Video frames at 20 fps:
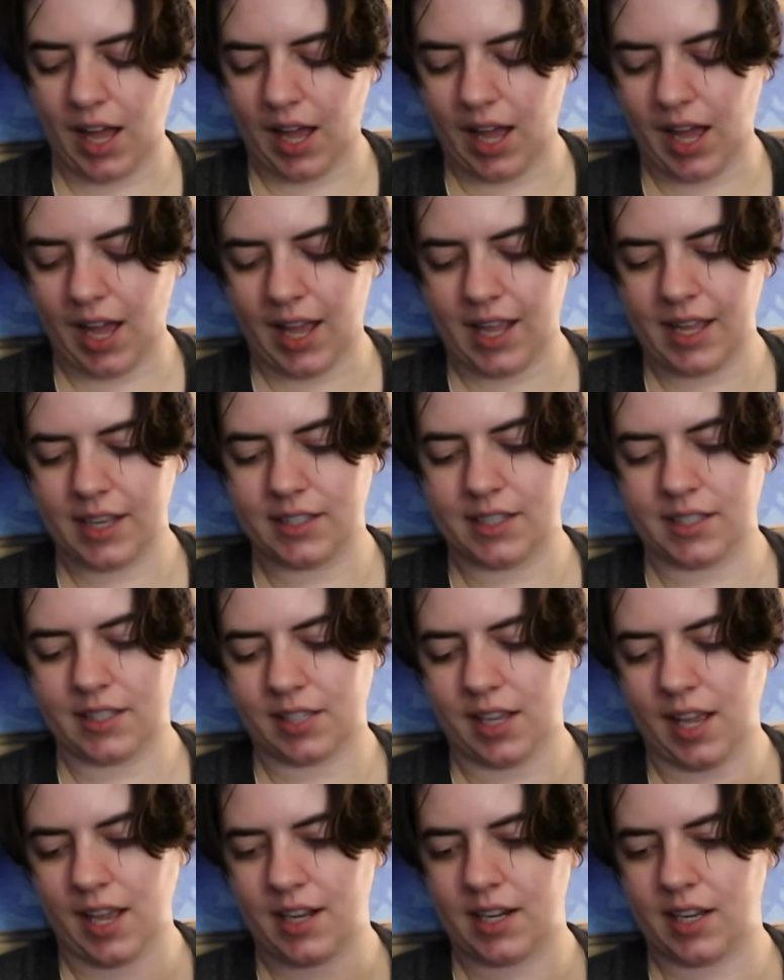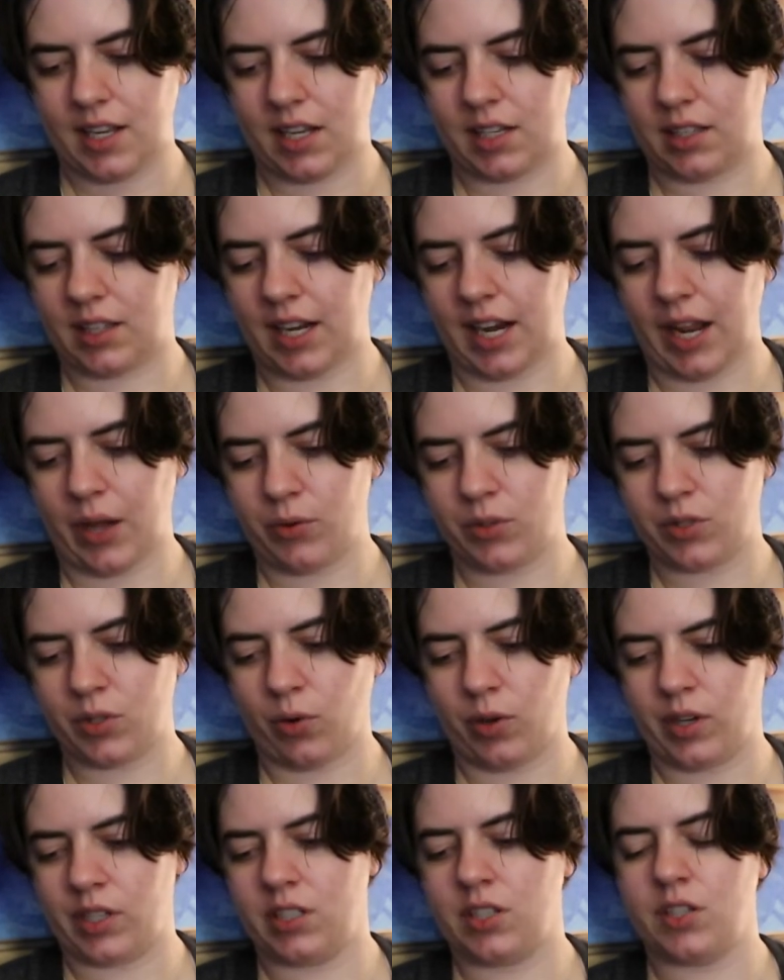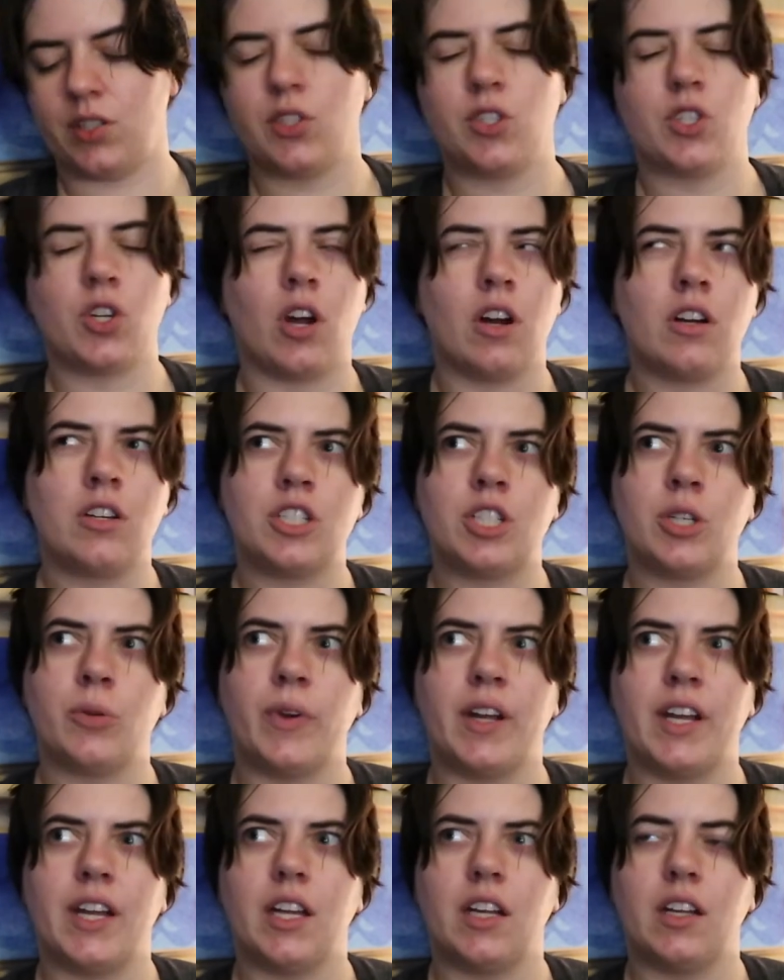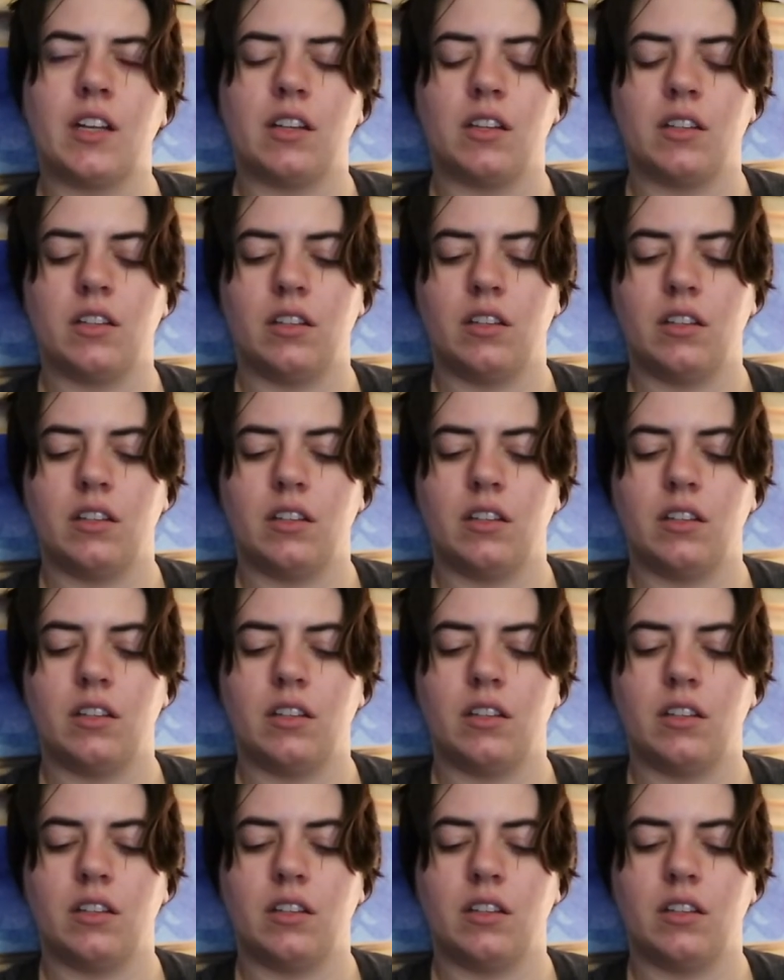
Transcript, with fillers: I had decided that I was going to start doing